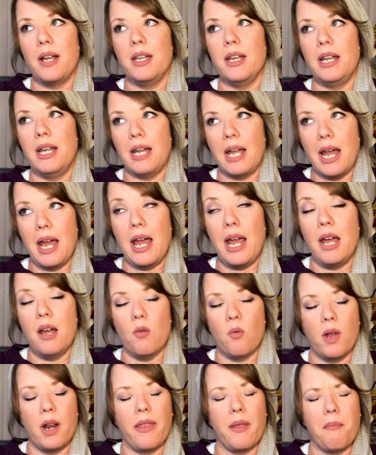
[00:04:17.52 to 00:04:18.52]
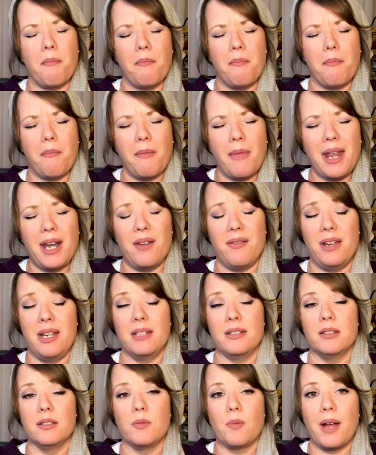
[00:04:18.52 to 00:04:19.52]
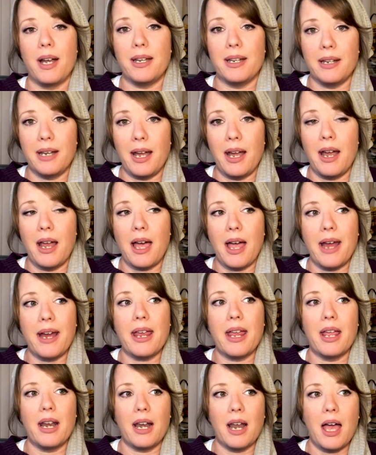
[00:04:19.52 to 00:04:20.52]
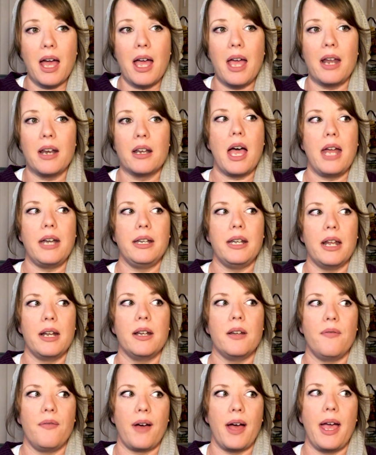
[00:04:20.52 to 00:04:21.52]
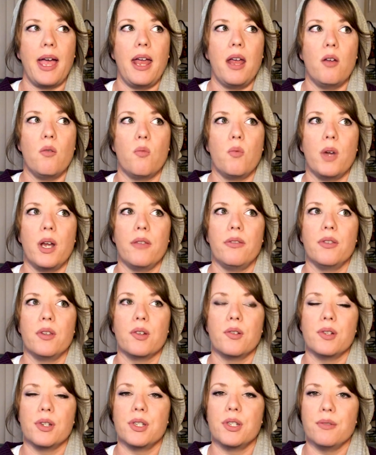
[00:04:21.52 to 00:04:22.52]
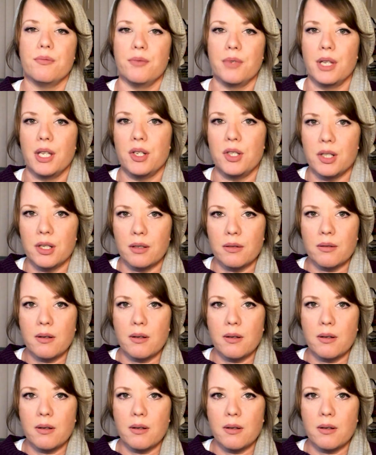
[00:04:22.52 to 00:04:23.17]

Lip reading: today, one of the many reasons why today I cannot identify with the Christian religion.